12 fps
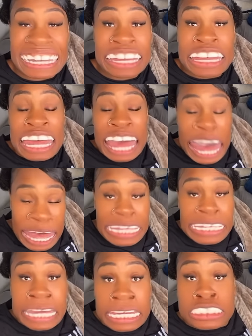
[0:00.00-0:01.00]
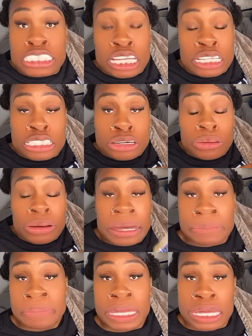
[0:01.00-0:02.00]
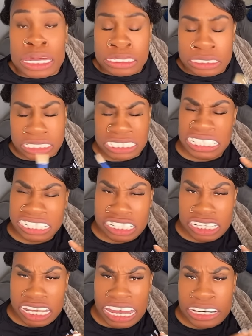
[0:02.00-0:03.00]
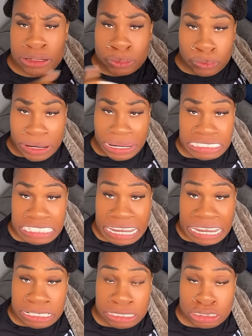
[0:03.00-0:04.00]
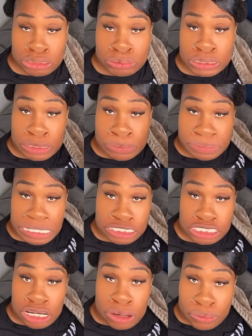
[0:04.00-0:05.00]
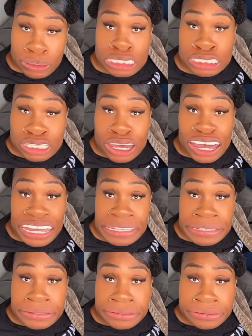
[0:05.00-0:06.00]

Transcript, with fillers: uh, uh, yes, uh, no, um, uh, is it kind of rectangular with the picture on one side?